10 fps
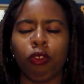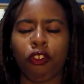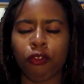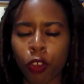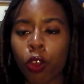
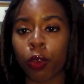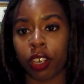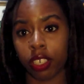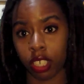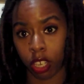
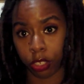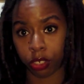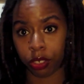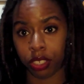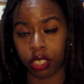forward to Lost
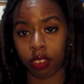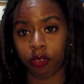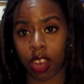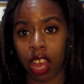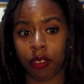Girl Season
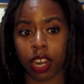5,